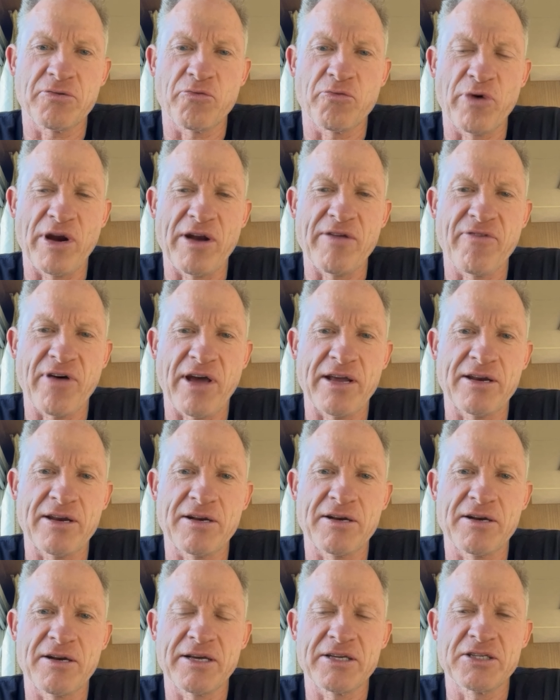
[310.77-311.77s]
renovated
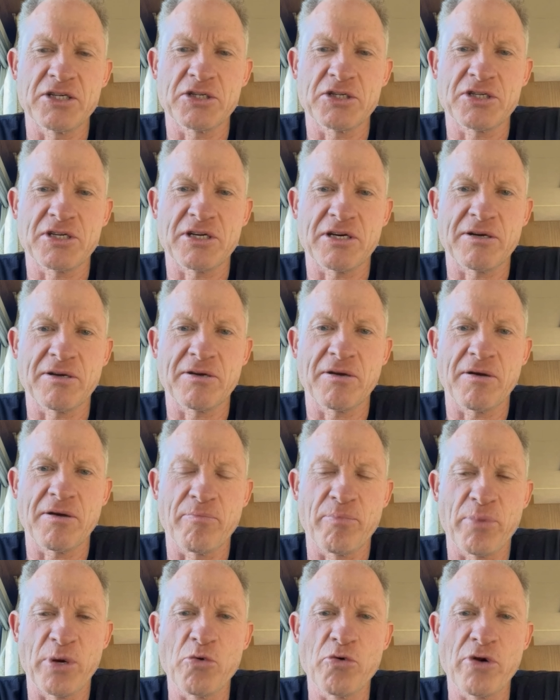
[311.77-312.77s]
an existing
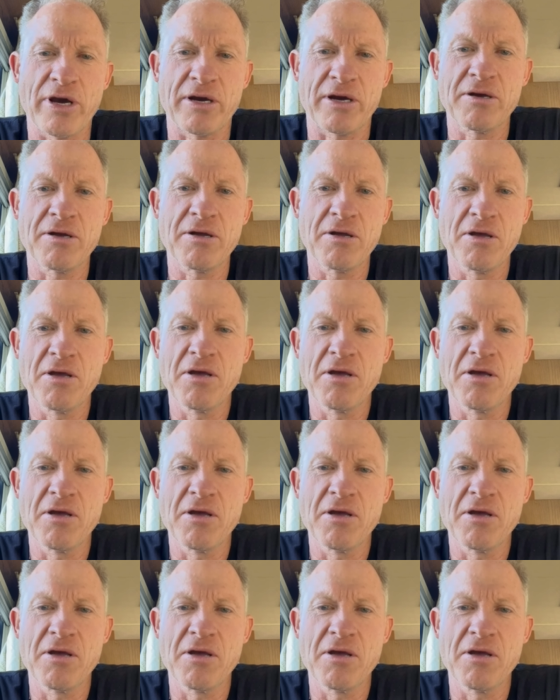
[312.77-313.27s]
building,